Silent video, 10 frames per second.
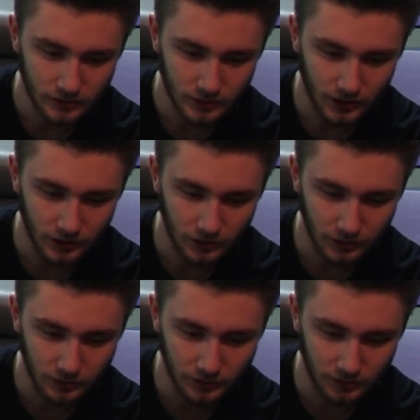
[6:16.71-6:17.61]
see how to
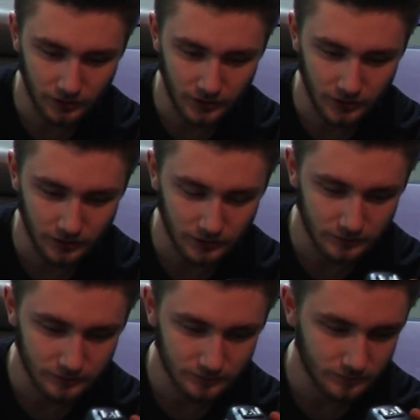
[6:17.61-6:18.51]
use everything.
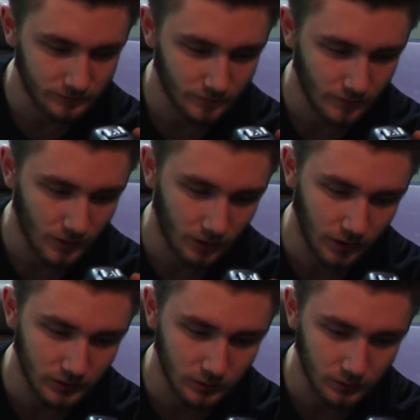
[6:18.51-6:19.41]
Oh,
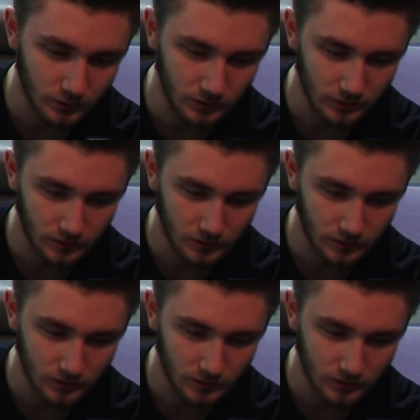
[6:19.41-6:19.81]
that's cool